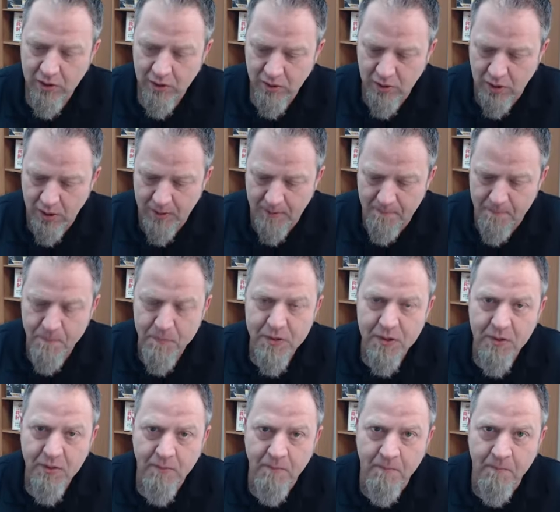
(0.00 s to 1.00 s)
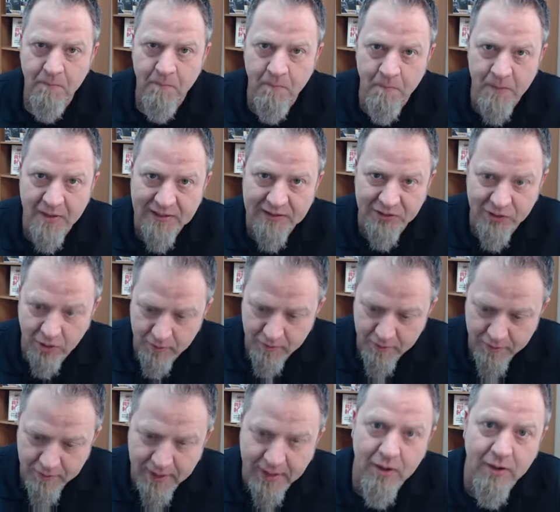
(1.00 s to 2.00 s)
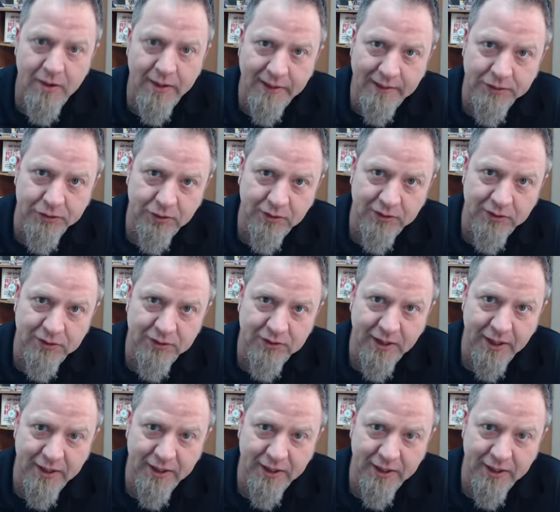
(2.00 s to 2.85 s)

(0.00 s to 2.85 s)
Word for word: um, based on their interest